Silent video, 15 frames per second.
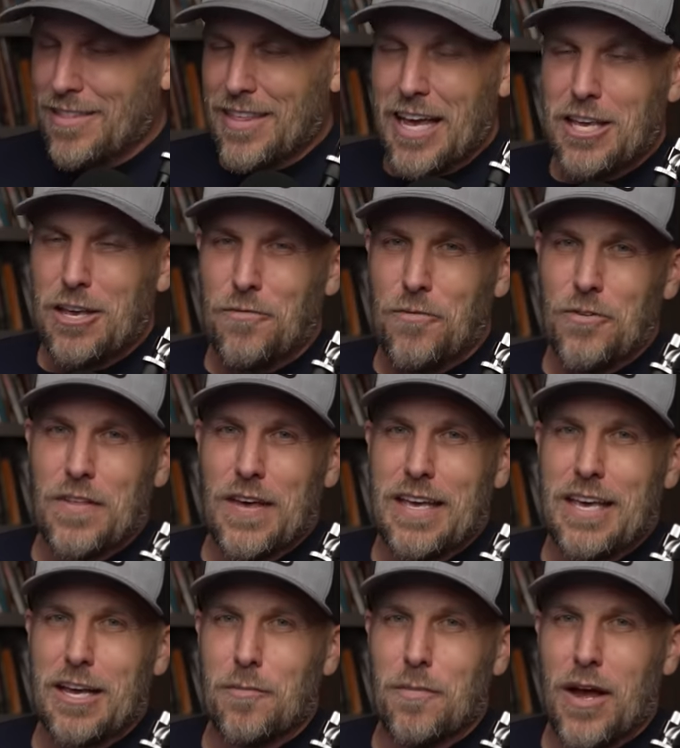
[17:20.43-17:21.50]
Thank you for
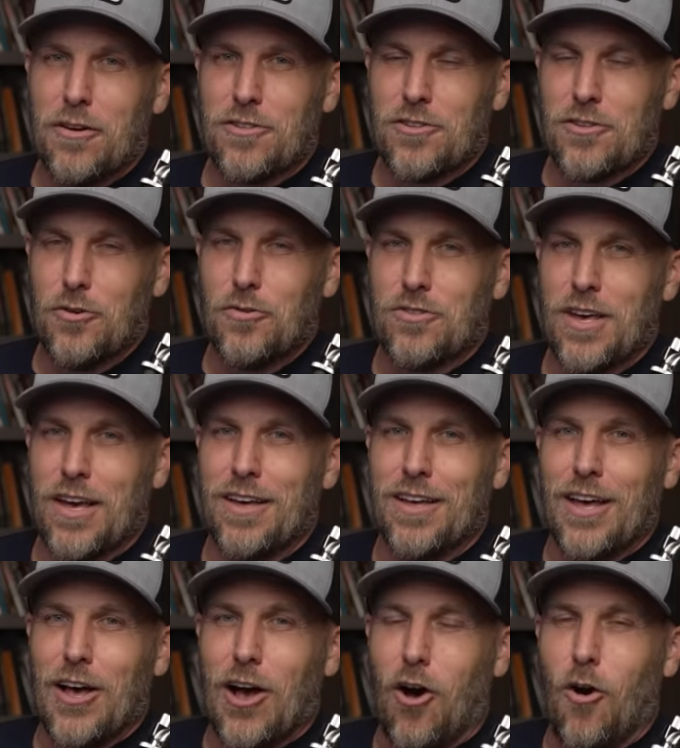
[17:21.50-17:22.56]
thinking about Susa.
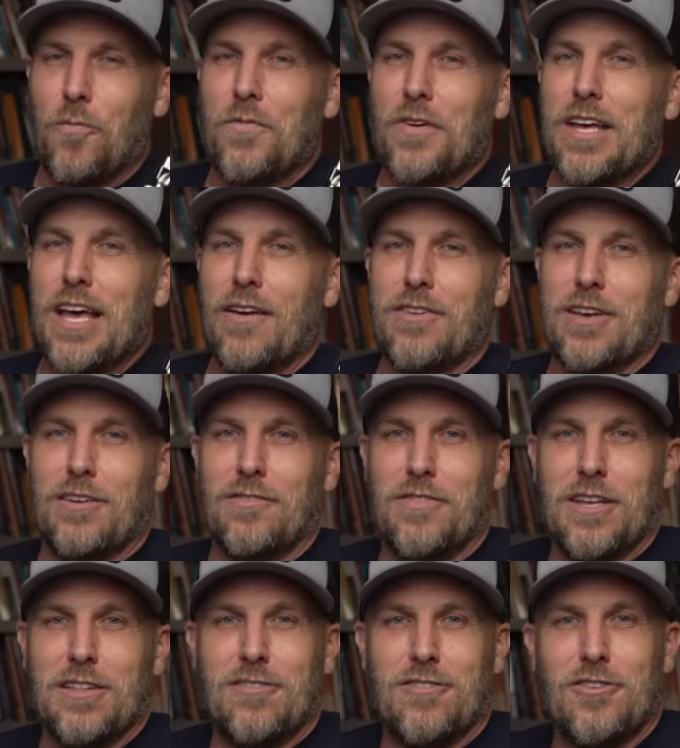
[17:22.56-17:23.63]
Hopefully, I've
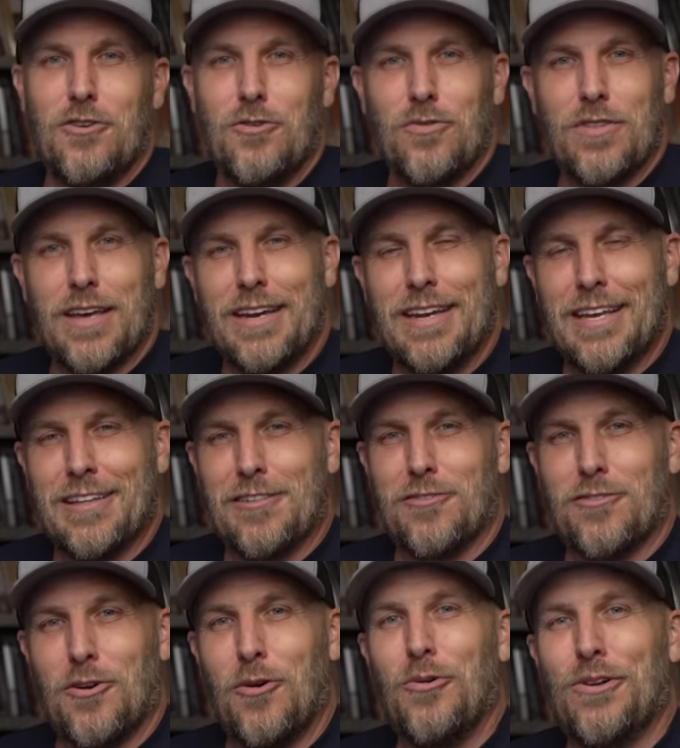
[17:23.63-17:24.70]
convinced you that it's
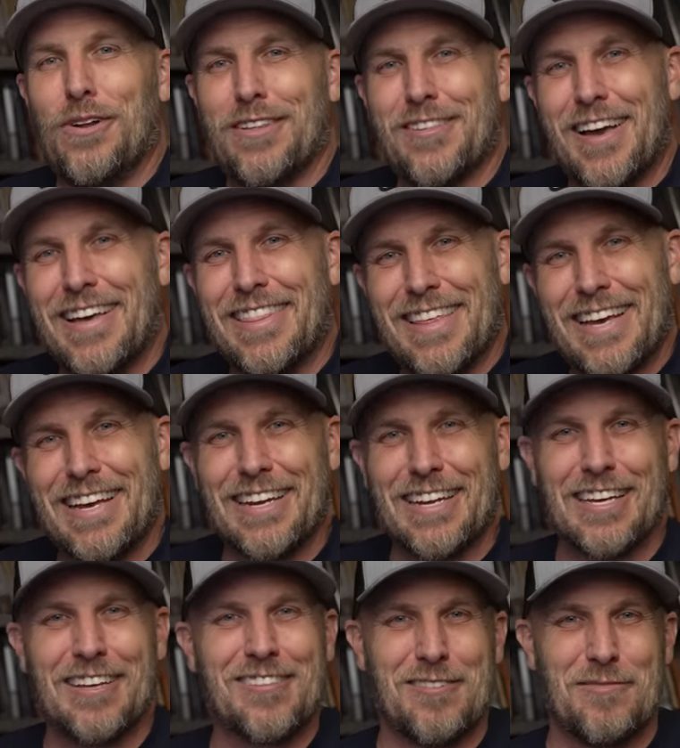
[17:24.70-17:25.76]
as cool as I think it
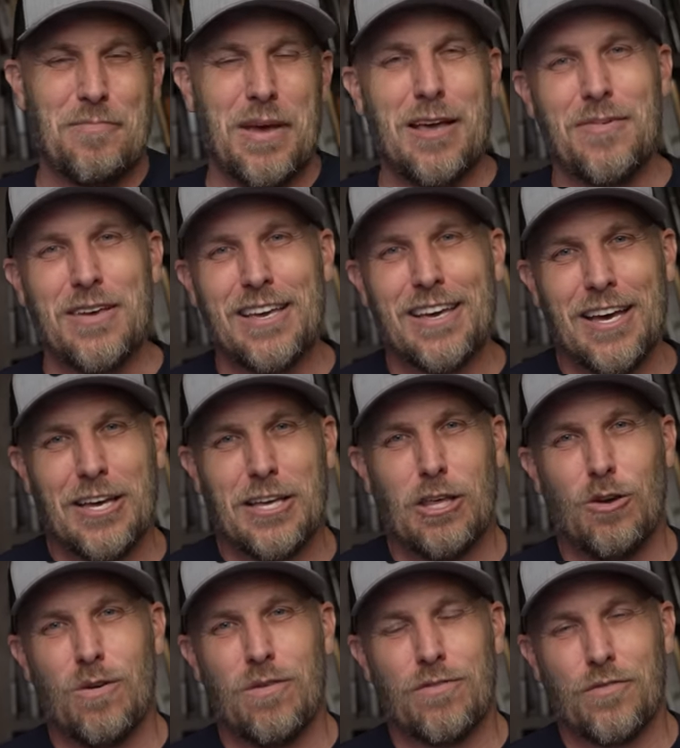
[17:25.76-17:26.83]
is, and maybe
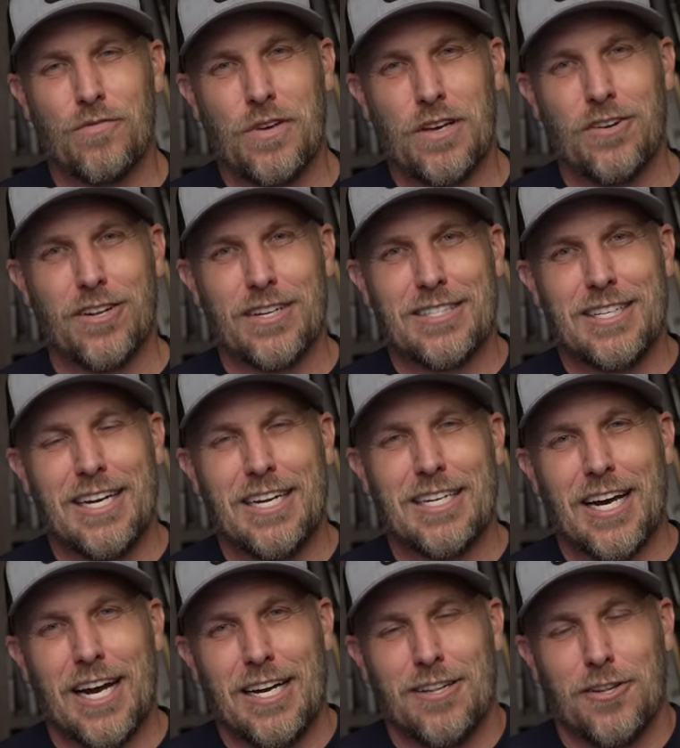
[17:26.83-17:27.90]
you even feel a teeny
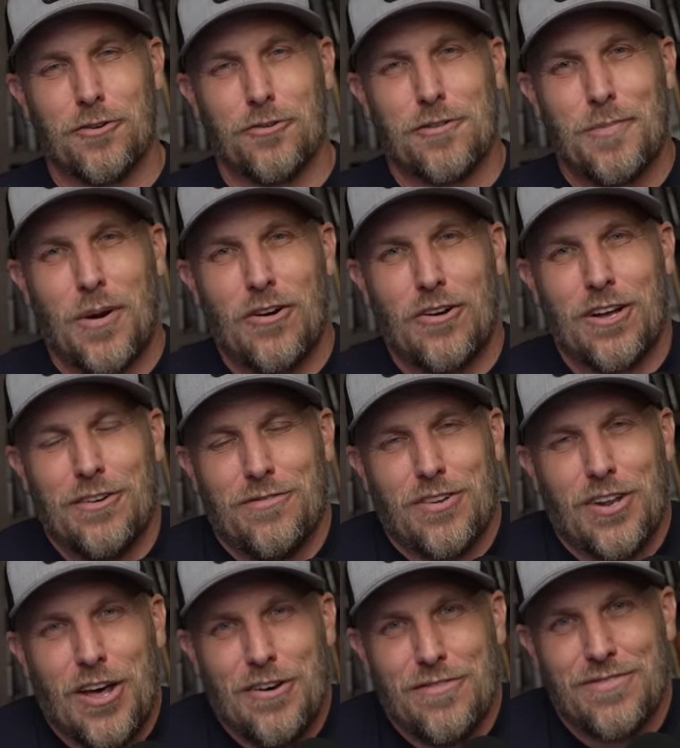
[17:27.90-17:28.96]
tiny little spark of
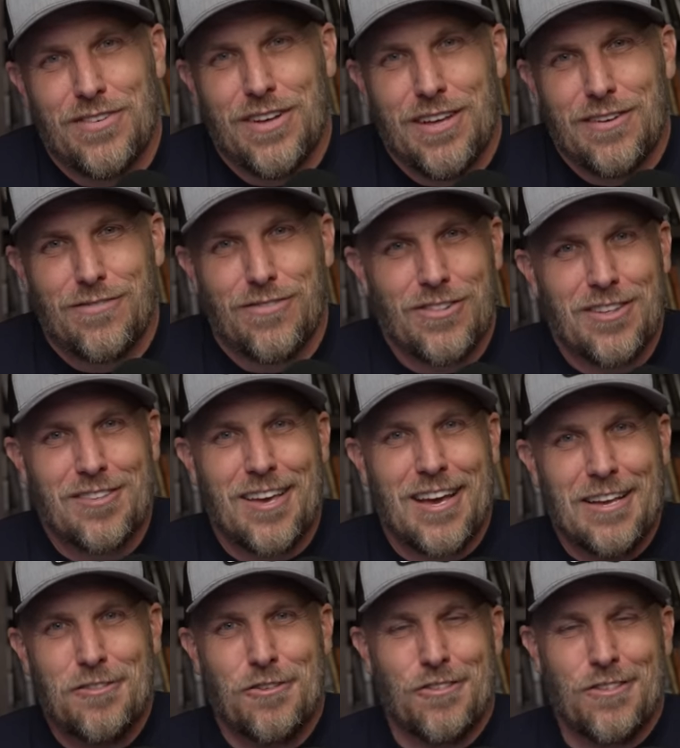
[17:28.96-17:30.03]
love for this
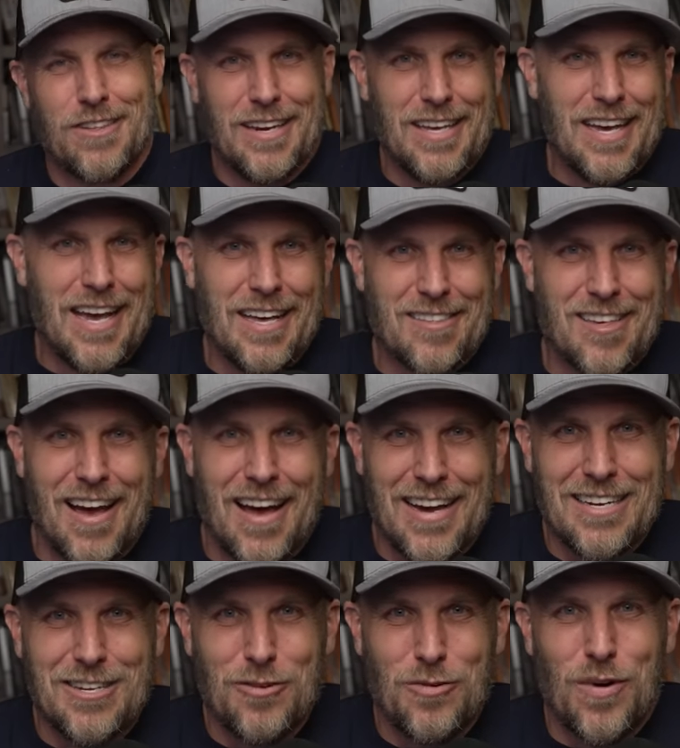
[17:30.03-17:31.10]
ancient city as
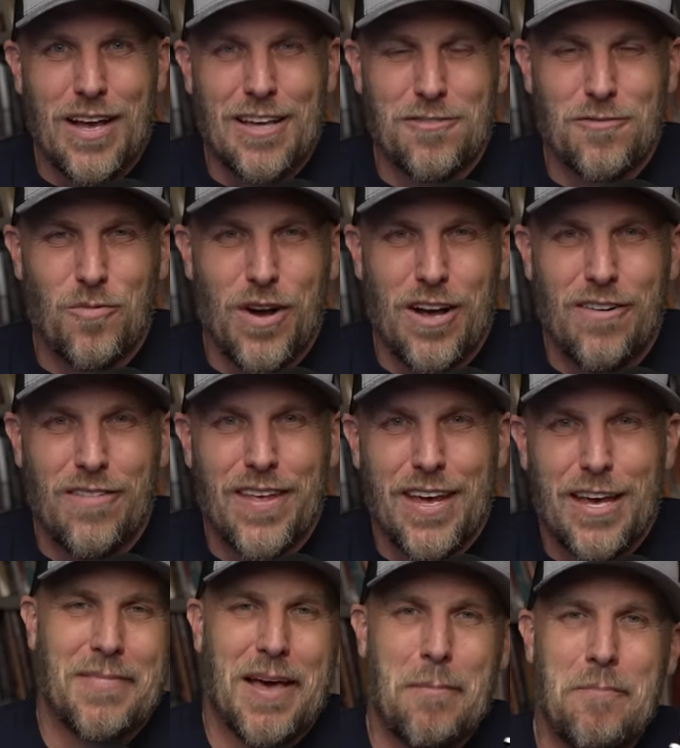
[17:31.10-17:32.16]
I do as well.
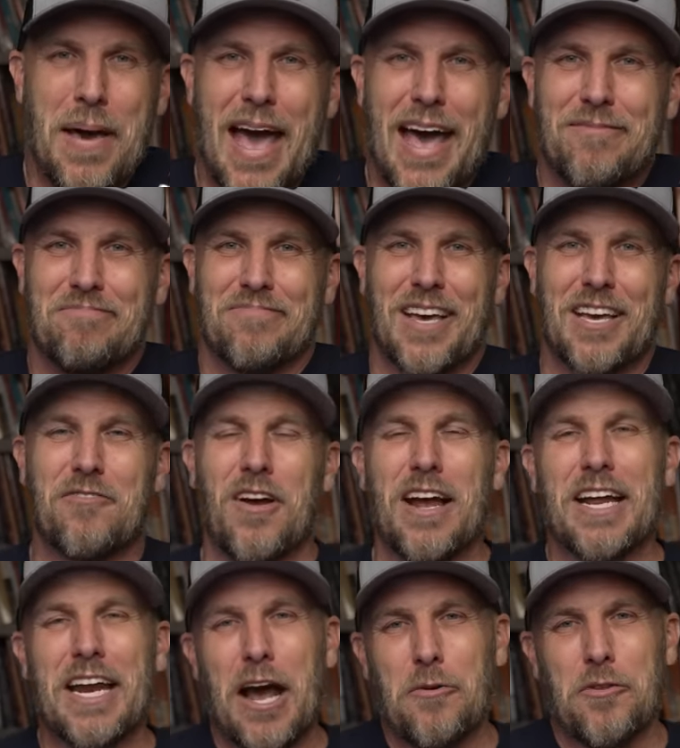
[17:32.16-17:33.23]
I'm Matt. Thanks for
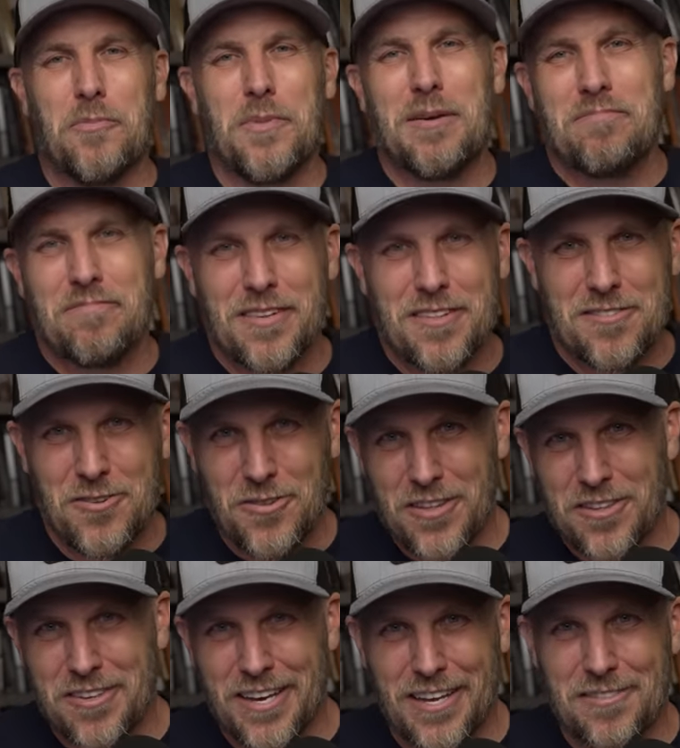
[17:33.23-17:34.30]
hanging out with me. Let's do
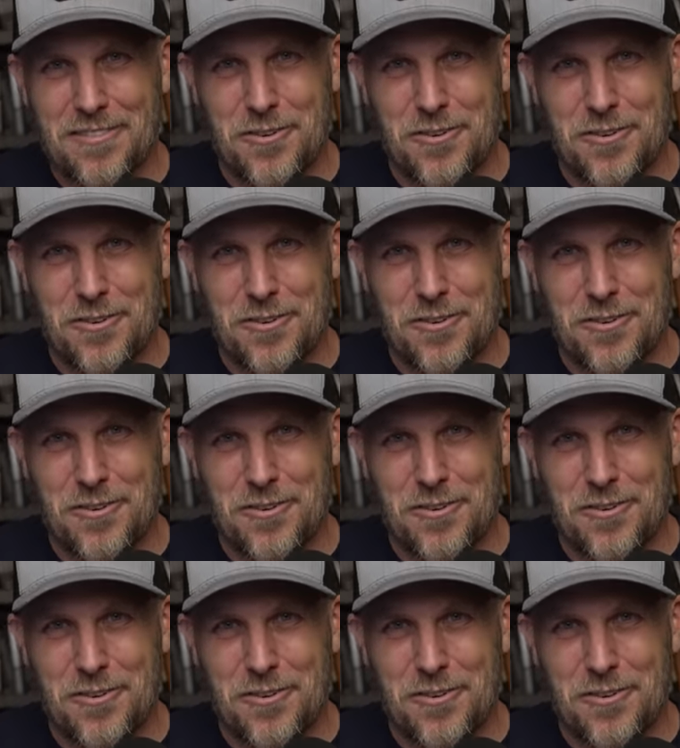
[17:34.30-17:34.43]
this again